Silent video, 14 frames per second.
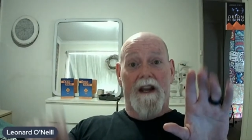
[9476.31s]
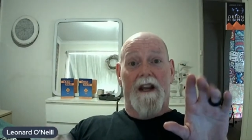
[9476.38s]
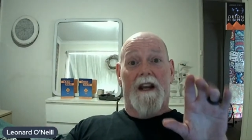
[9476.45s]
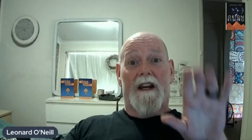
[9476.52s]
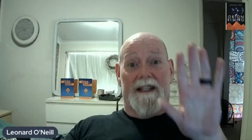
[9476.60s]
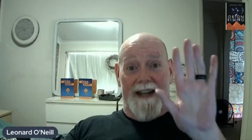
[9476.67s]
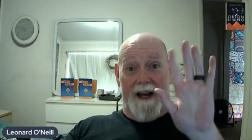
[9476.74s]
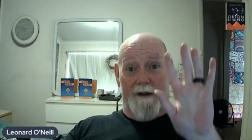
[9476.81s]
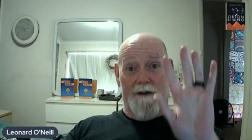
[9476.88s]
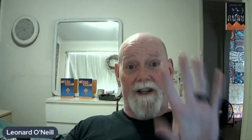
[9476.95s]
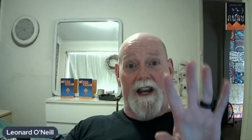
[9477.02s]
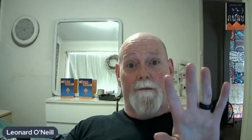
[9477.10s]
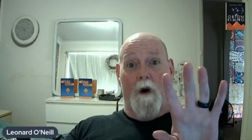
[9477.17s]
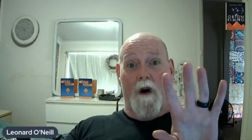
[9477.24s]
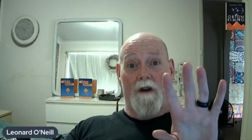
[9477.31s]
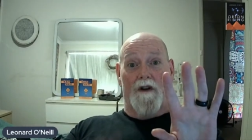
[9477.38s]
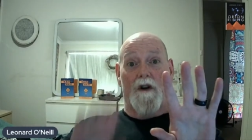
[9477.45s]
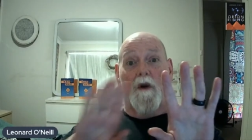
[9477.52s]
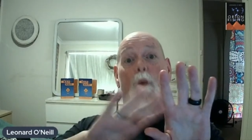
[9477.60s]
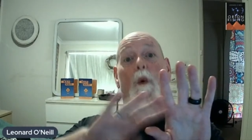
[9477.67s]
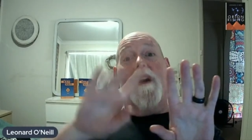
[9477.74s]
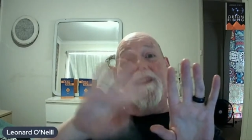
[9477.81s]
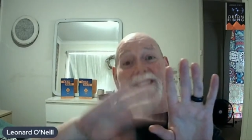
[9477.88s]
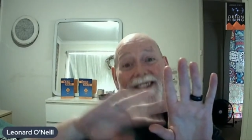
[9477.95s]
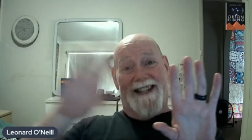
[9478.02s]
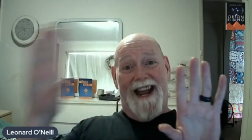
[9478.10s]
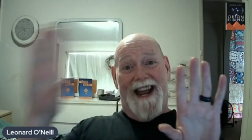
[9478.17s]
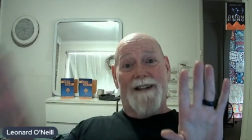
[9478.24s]
because now they're saying Marduk was
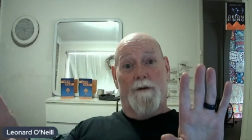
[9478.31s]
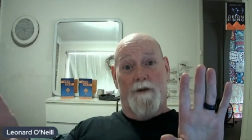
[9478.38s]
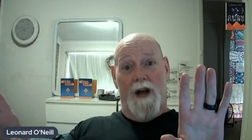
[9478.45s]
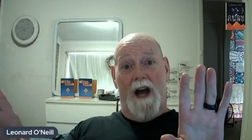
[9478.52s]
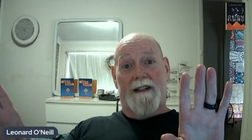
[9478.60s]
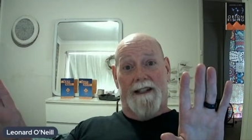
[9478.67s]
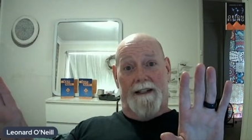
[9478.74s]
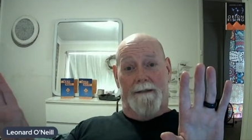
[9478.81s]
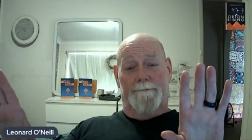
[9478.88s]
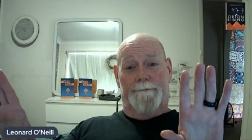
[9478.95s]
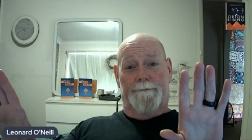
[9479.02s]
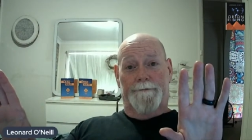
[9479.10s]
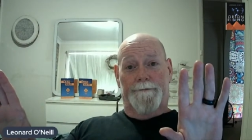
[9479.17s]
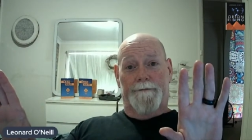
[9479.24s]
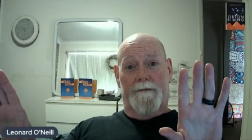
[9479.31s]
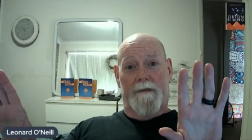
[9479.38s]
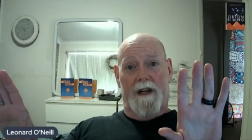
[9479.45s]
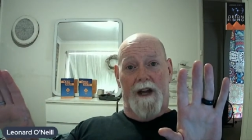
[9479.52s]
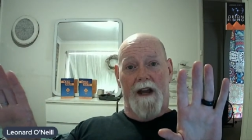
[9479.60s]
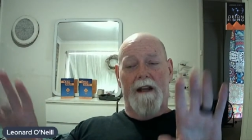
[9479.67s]
an Anunnaki. Okay,